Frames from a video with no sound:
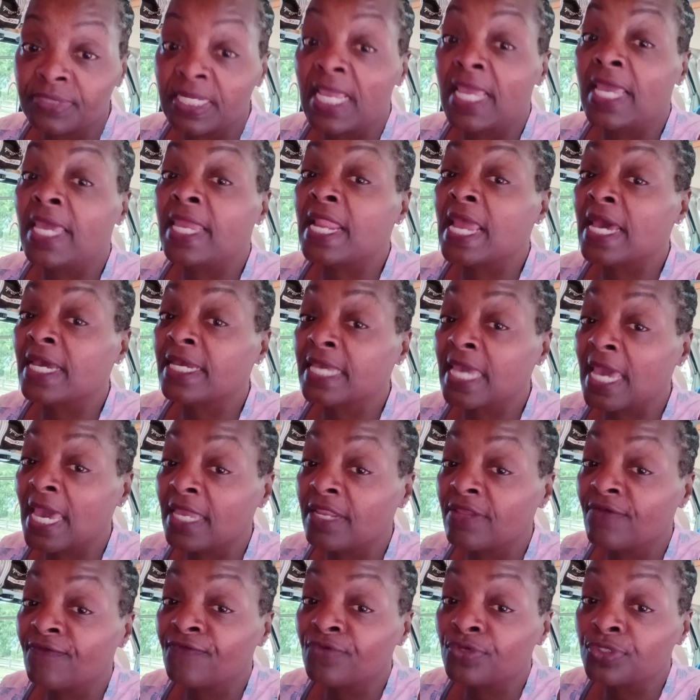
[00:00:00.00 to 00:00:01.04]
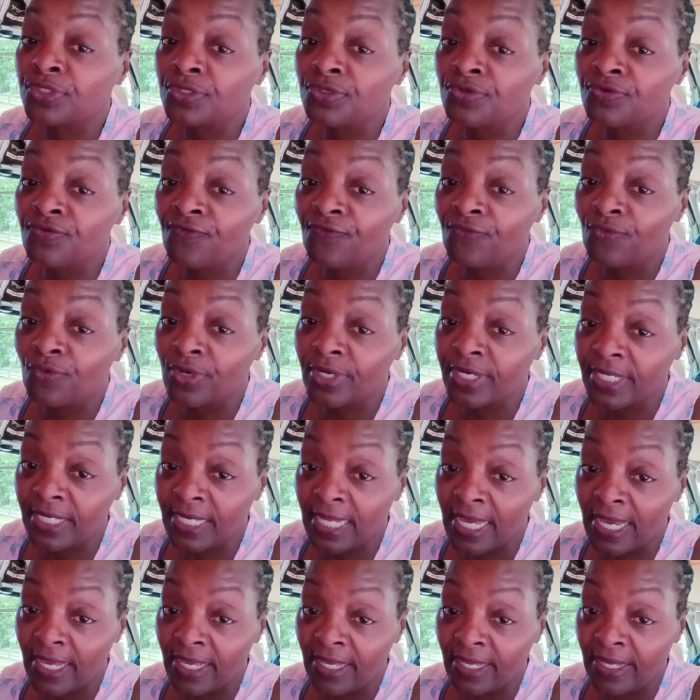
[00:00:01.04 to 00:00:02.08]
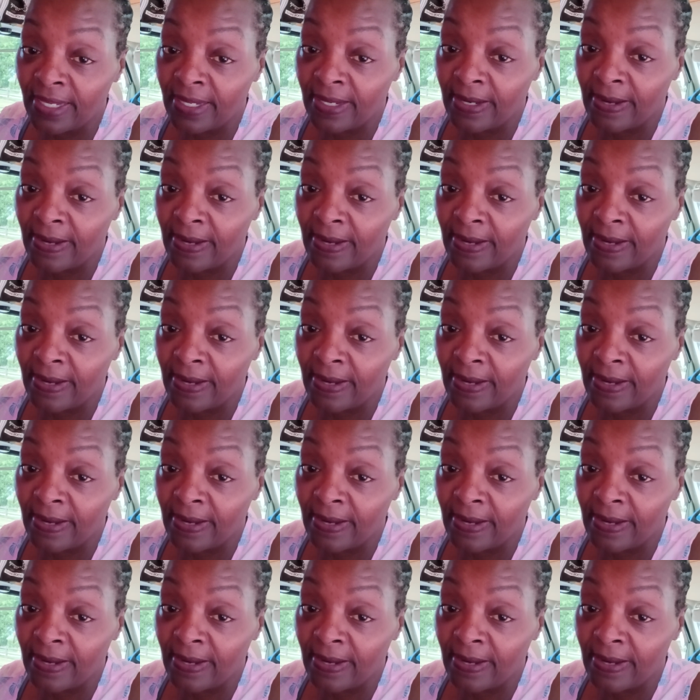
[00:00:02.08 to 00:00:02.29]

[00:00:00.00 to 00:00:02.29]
and I got it for $249.